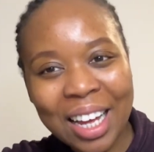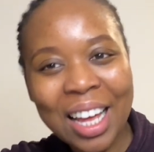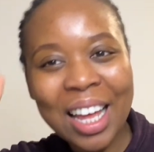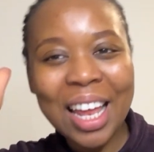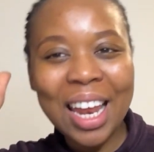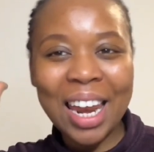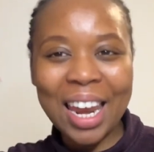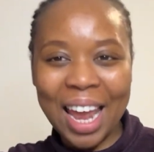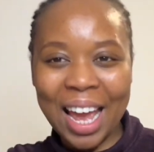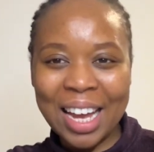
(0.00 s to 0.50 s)

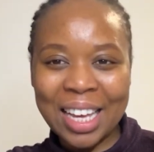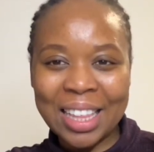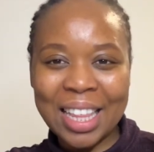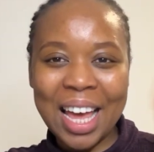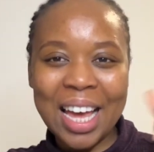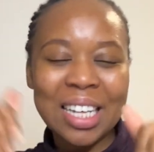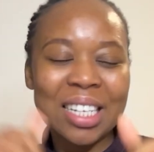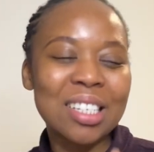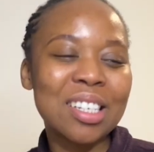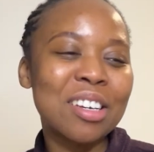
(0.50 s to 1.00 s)
like
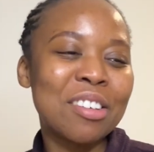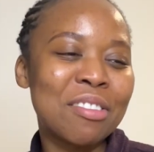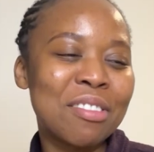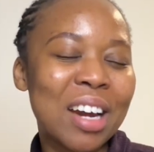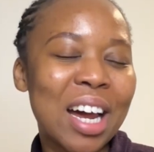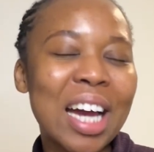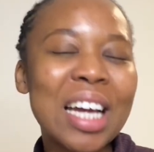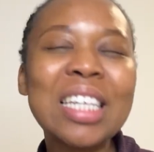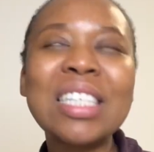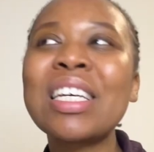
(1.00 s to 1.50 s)
that,
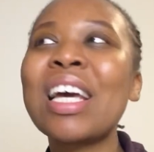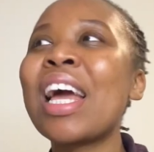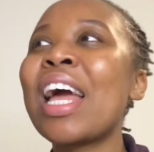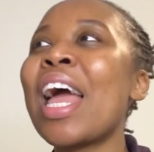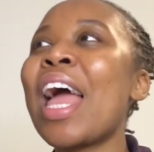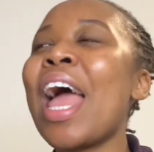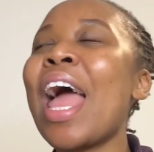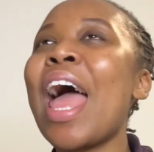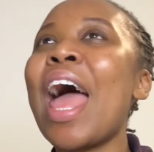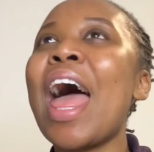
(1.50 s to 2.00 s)
right?
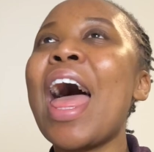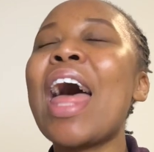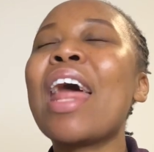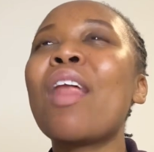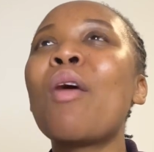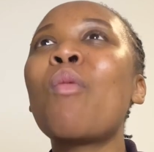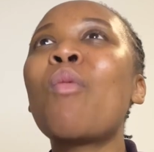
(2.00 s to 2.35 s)
And I